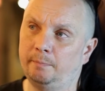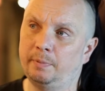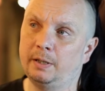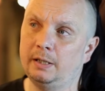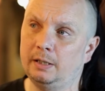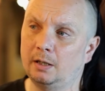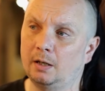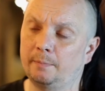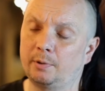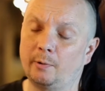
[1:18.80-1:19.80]
be
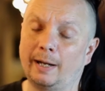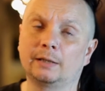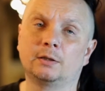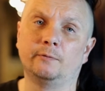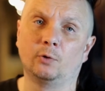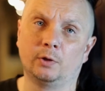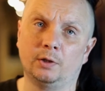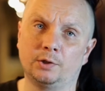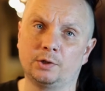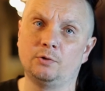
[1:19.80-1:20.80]
proactive on it,
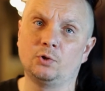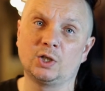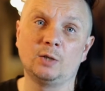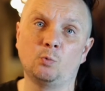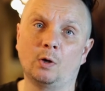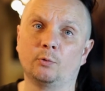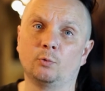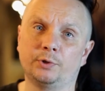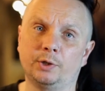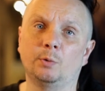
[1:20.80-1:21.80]
and as soon as you see one
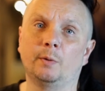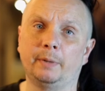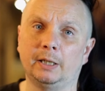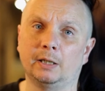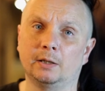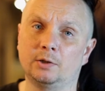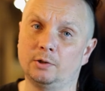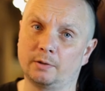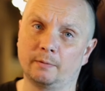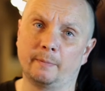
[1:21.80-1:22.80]
or two appear,
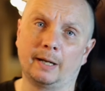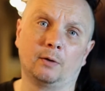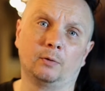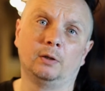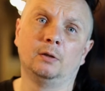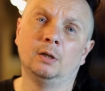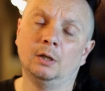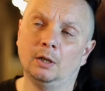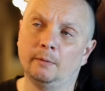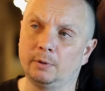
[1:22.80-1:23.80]
do something about
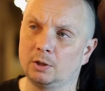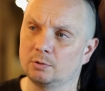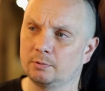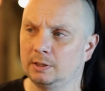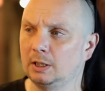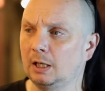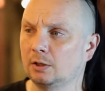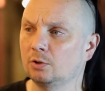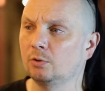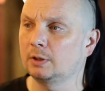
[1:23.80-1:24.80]
it. Because once they
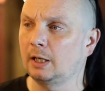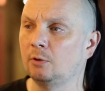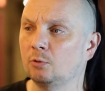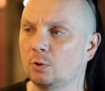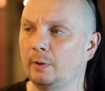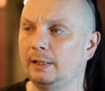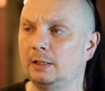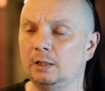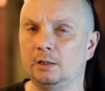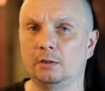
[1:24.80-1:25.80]
get sort of 10 or 20,
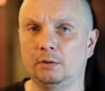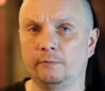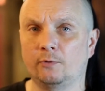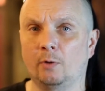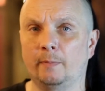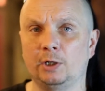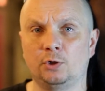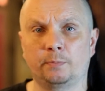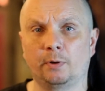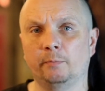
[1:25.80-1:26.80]
you've got a
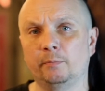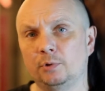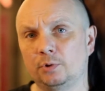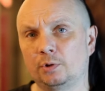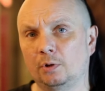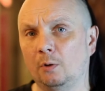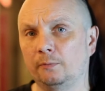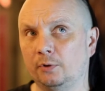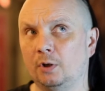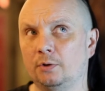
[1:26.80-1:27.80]
major problem that's
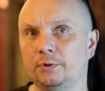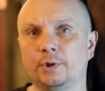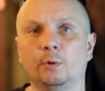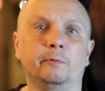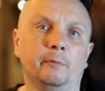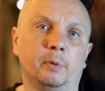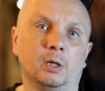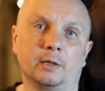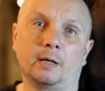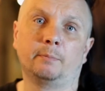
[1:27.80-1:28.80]
often
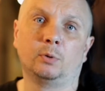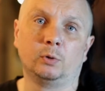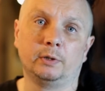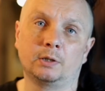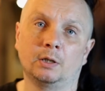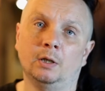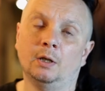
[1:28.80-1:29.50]
unsolvable at that point.